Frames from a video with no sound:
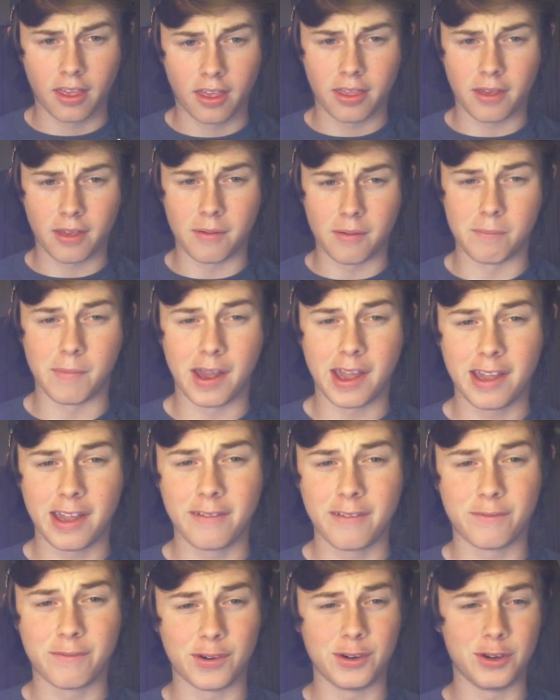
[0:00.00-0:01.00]
The
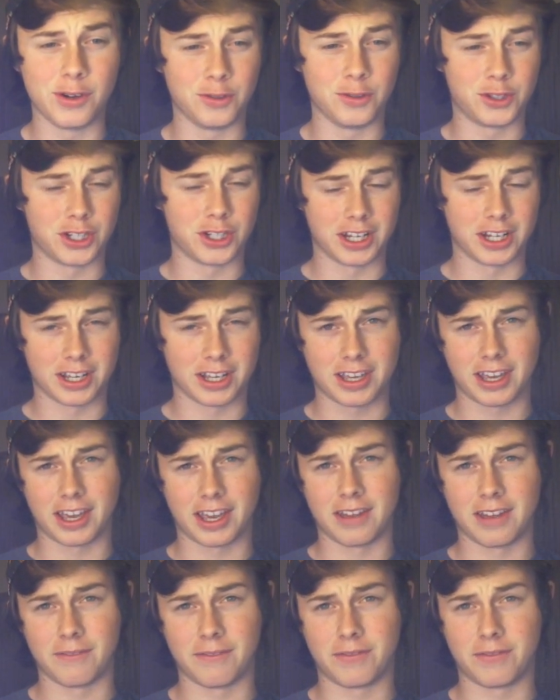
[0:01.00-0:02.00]
main voodoo chick
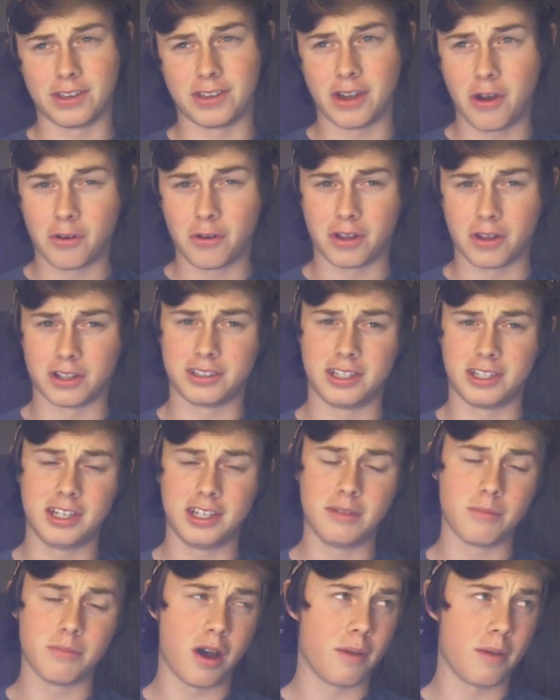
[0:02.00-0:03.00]
and Fiona
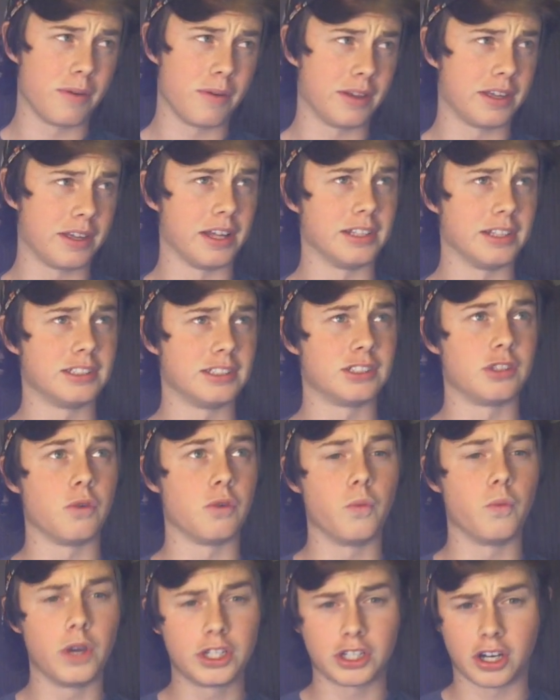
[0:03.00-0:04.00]
team up against the
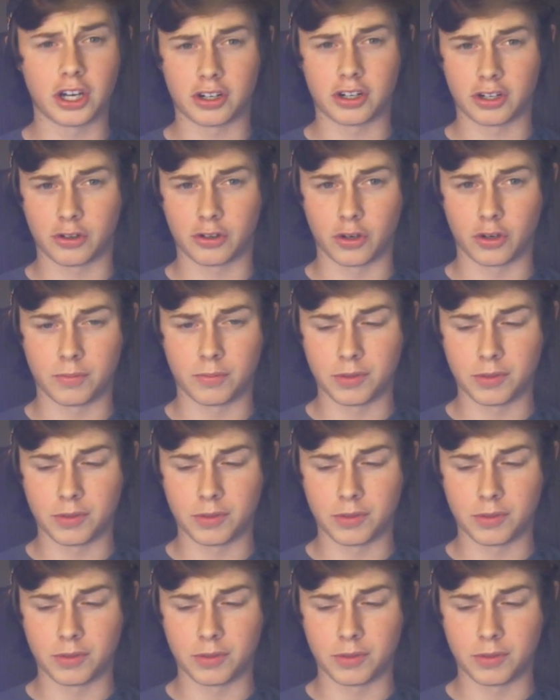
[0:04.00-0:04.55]
witch hunter group.